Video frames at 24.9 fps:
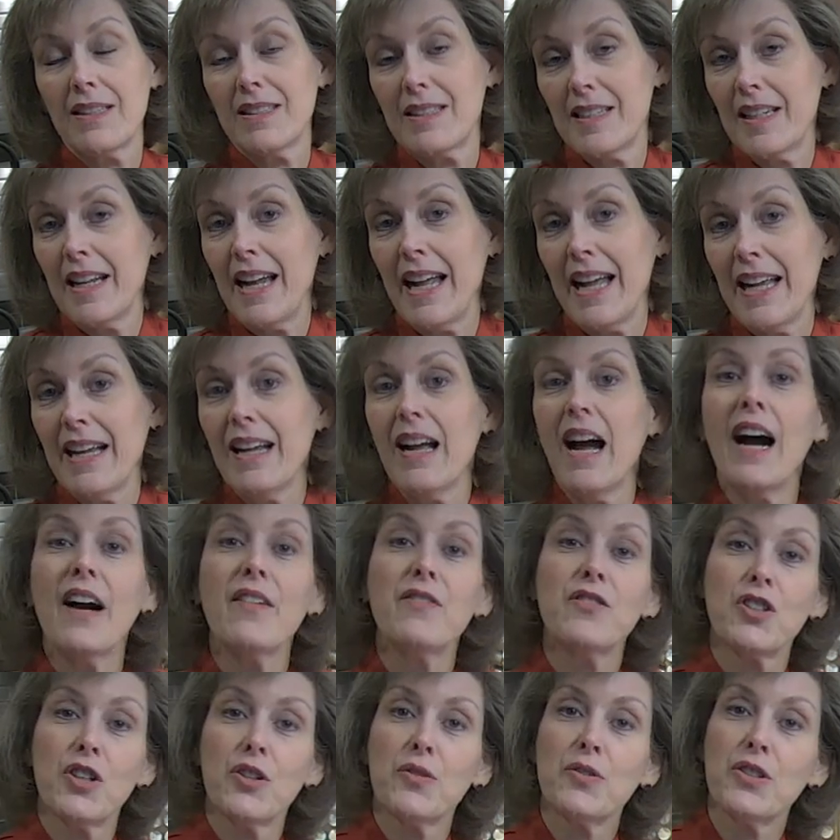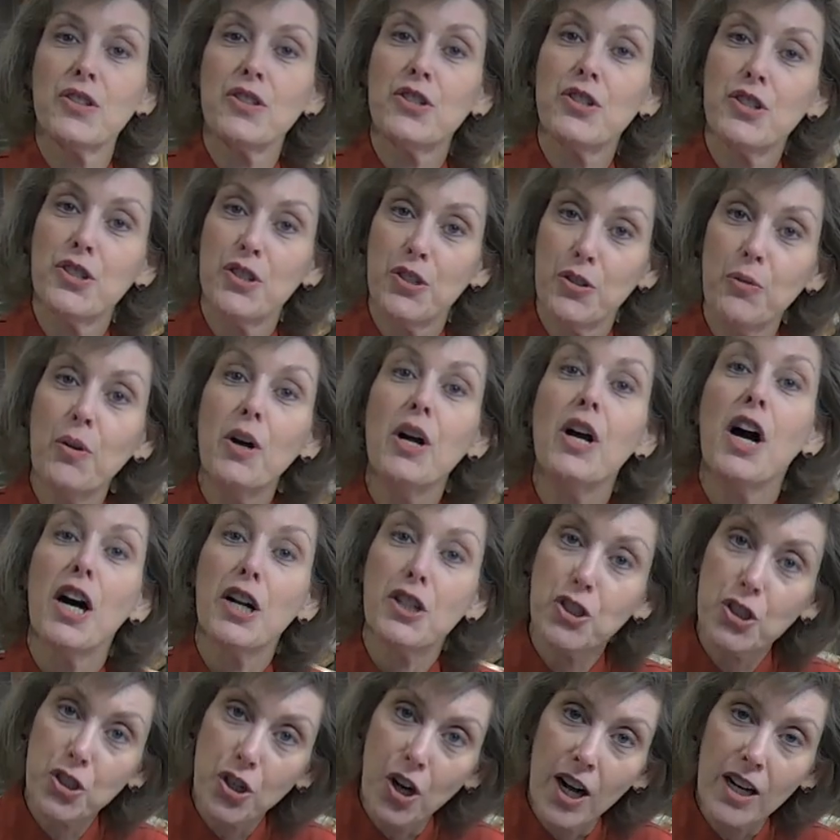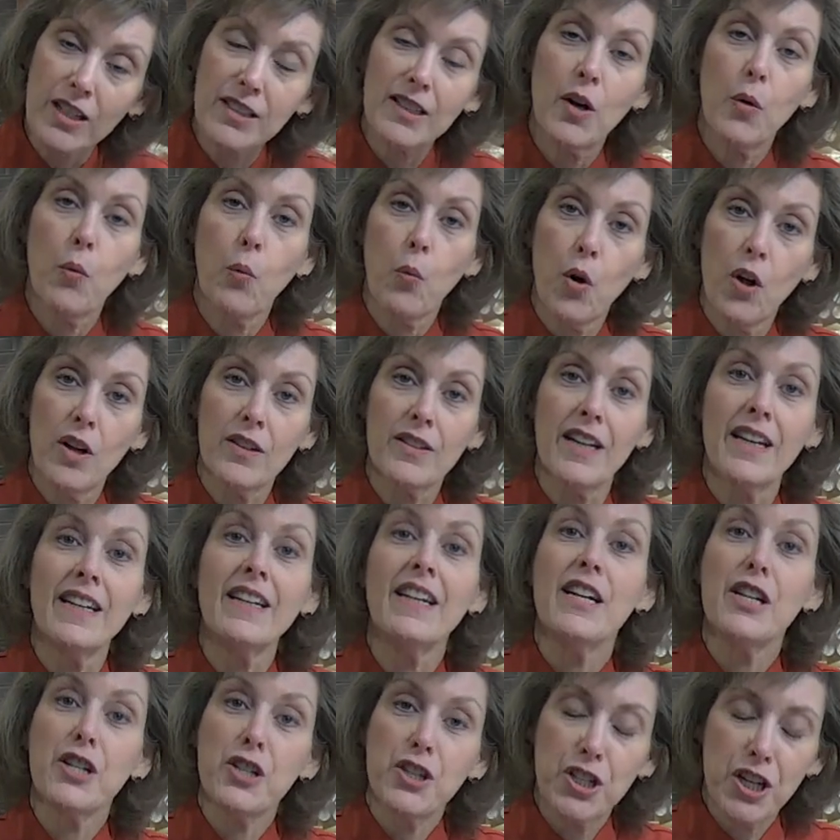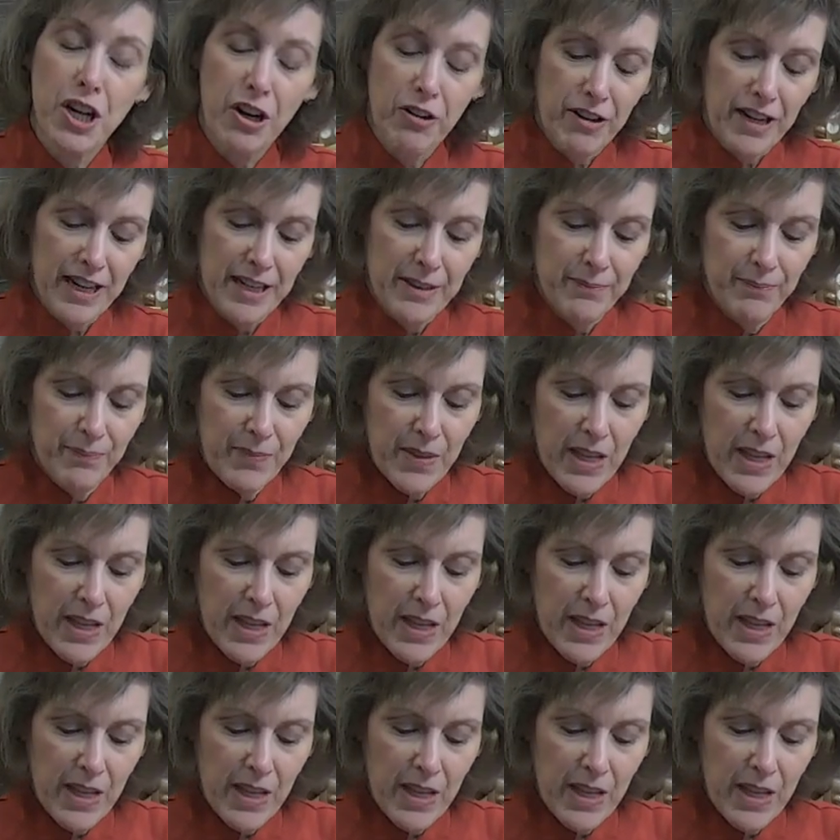And today I've chosen to do a chocolate walnut cherry.